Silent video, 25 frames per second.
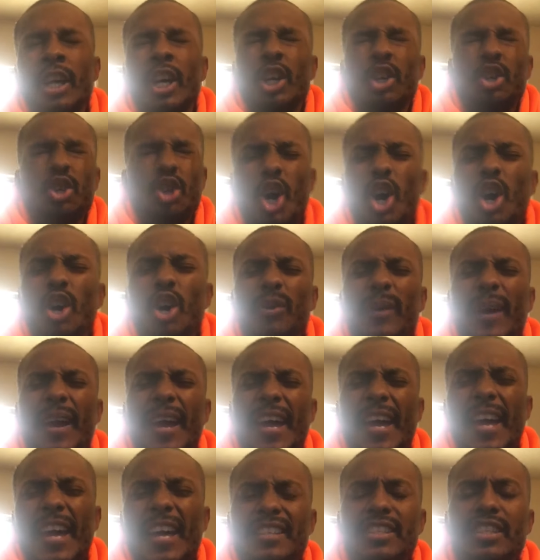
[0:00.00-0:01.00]
Your
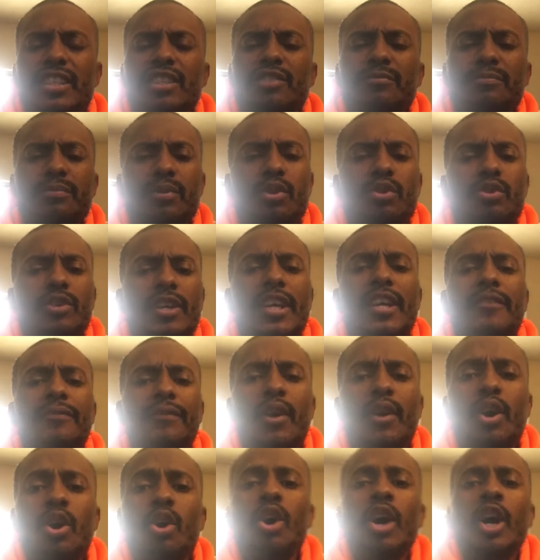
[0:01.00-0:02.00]
grace is
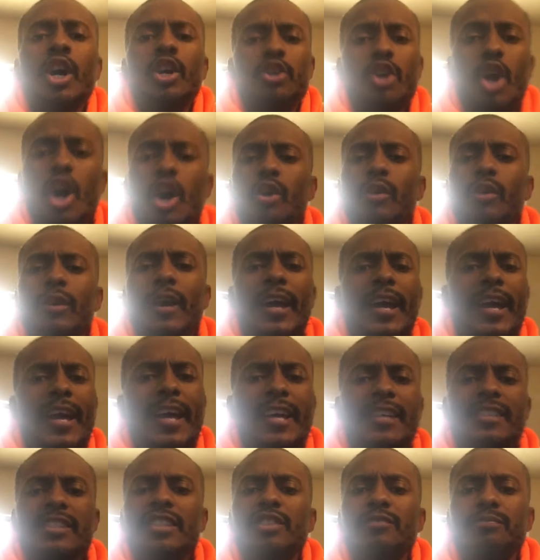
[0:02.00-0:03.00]
beautiful, your
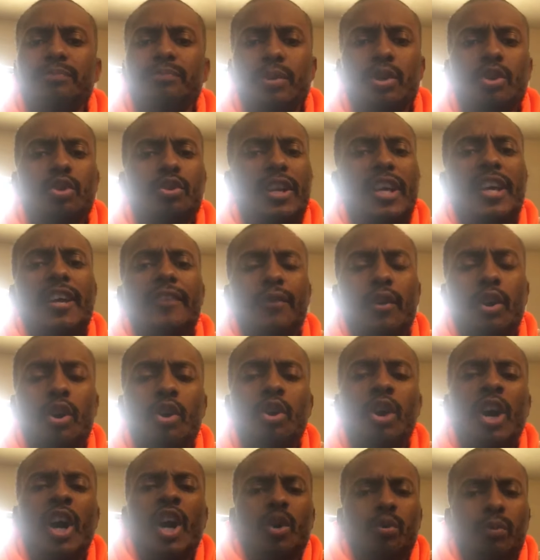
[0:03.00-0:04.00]
grace is
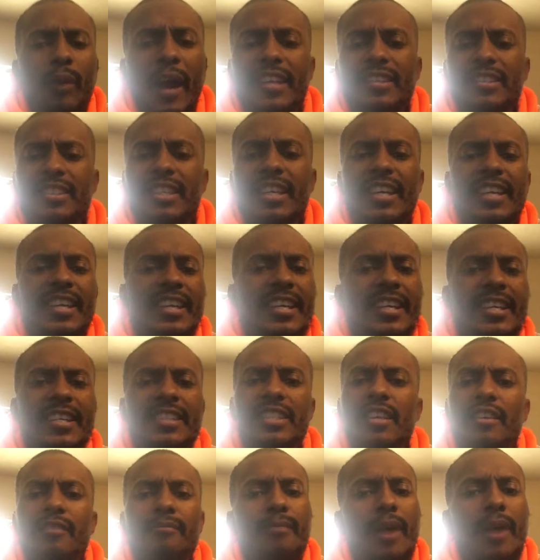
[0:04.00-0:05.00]
beautiful,
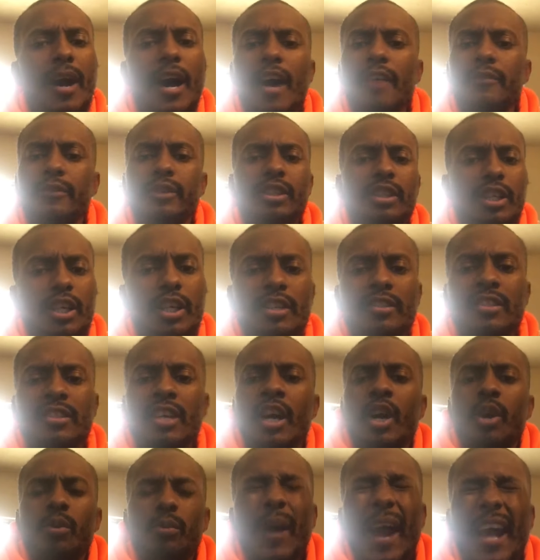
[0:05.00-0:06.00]
righteous and marvelous,
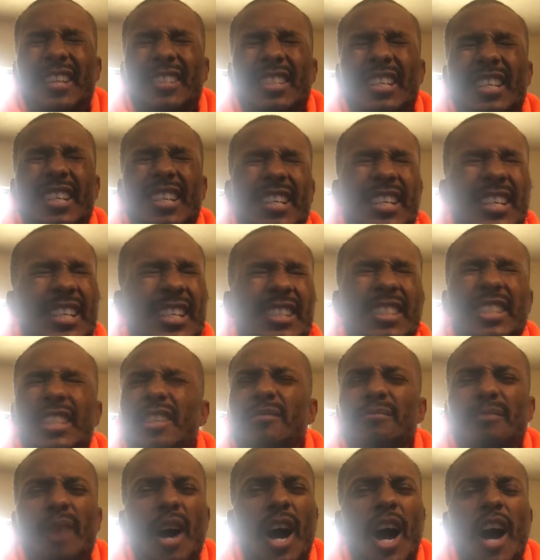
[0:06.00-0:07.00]
righteous
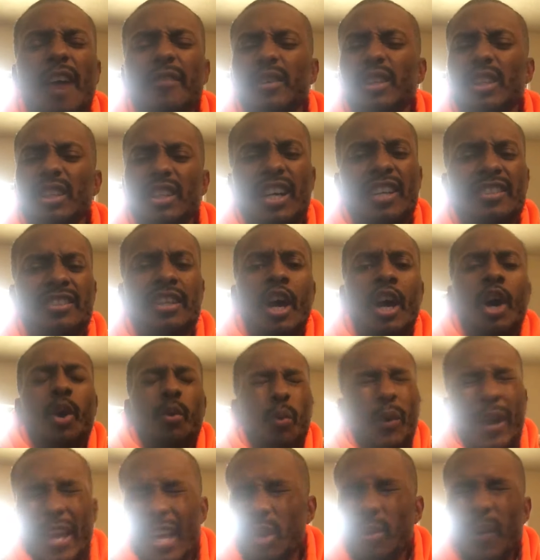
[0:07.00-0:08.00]
and marvelous.
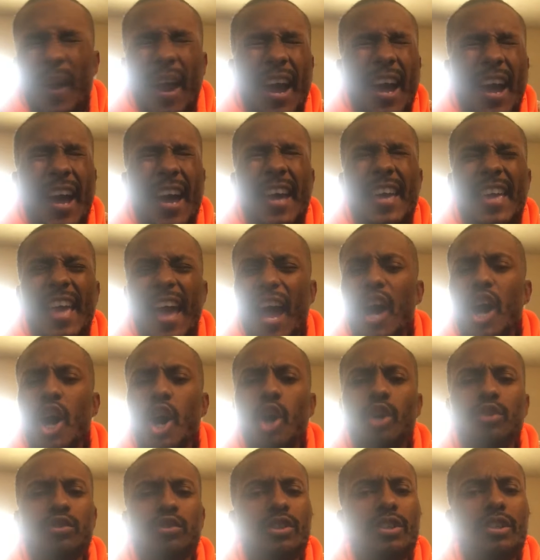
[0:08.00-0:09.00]
We cry
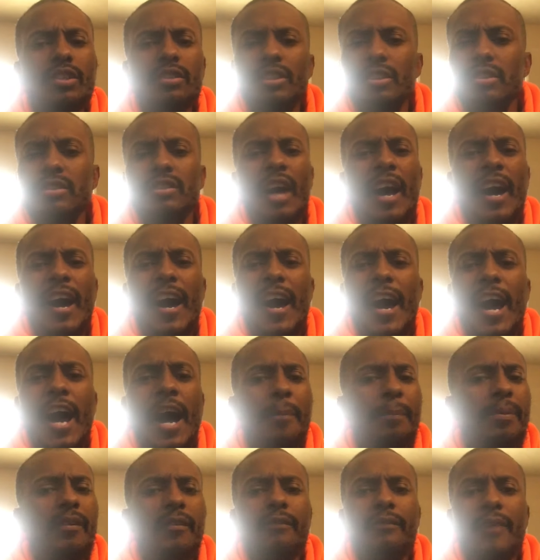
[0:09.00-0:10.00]
out to the
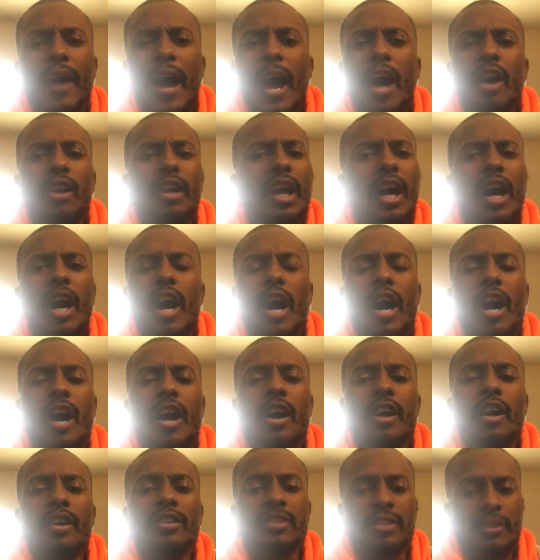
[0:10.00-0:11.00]
top of our
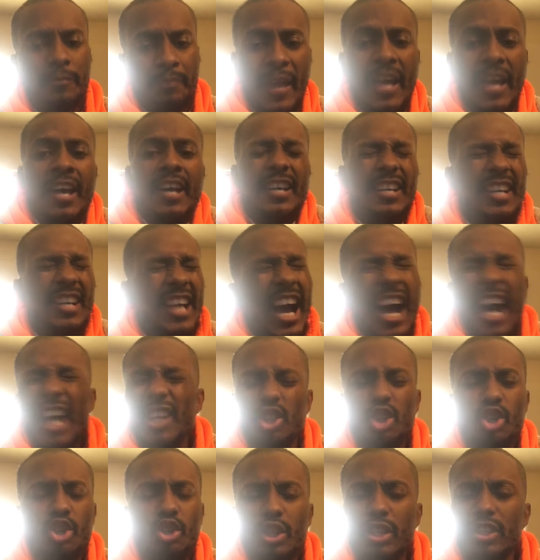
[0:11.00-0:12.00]
lungs. God,
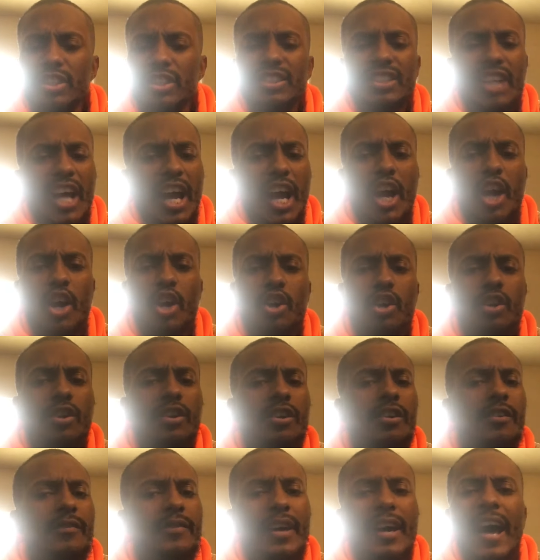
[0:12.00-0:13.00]
you
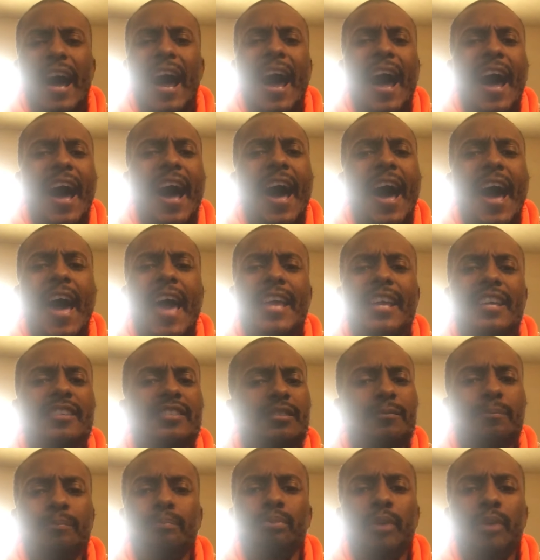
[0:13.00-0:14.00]
deserve the highest
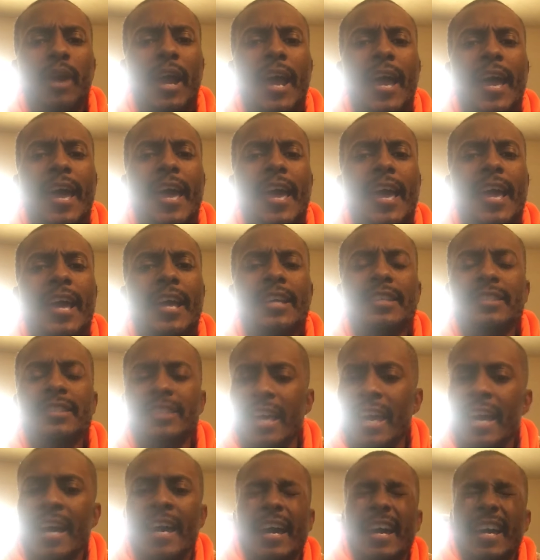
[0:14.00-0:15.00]
of praise.
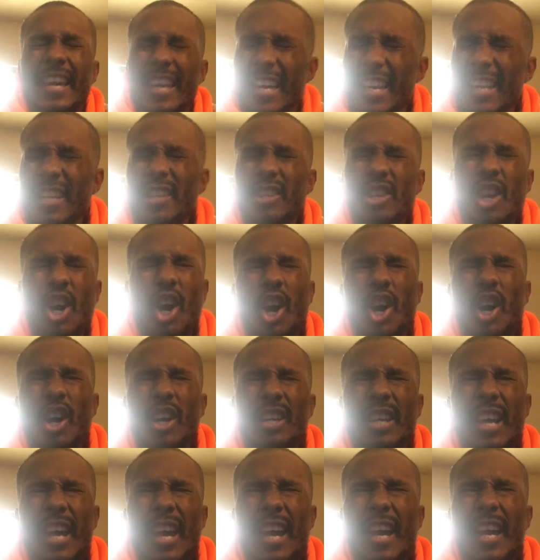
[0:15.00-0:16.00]
In
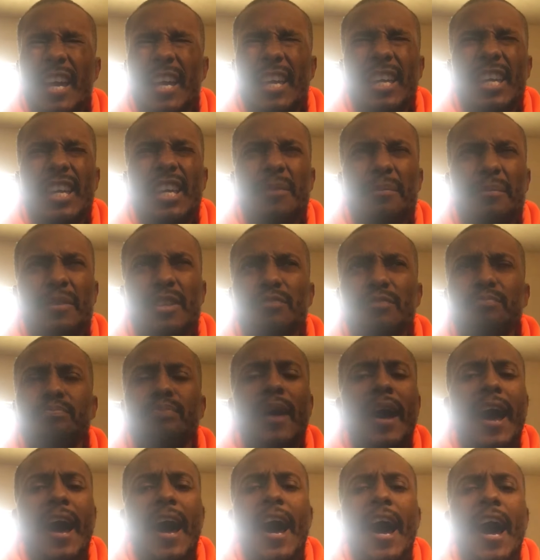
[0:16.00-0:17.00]
your name is
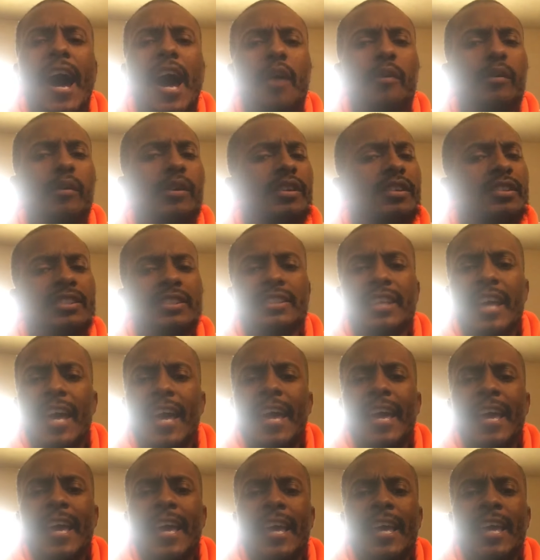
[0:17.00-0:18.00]
power to
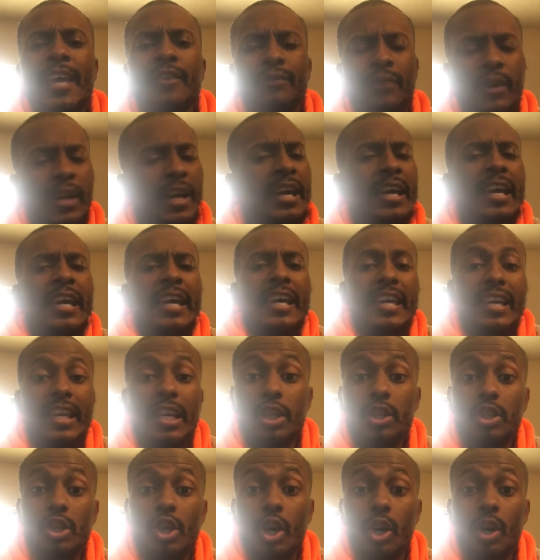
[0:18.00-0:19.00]
save.
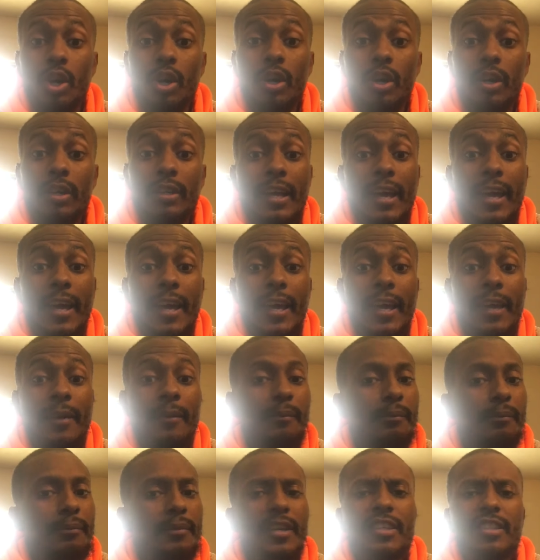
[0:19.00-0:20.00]
In your
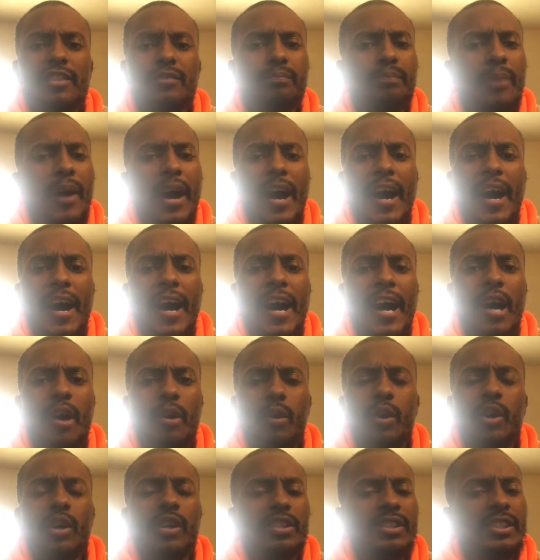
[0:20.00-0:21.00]
name is
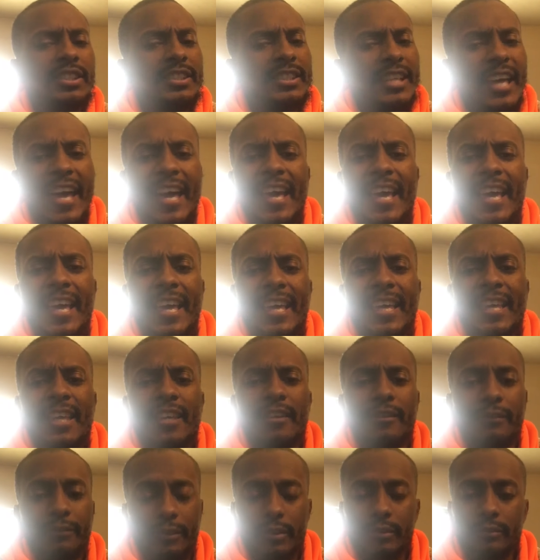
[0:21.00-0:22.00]
power to
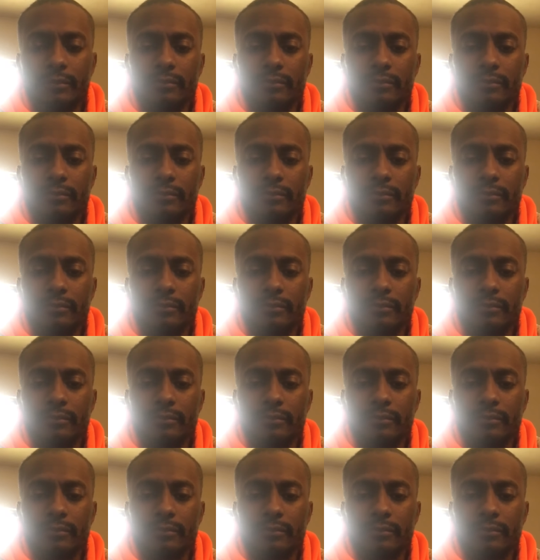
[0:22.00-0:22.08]
save.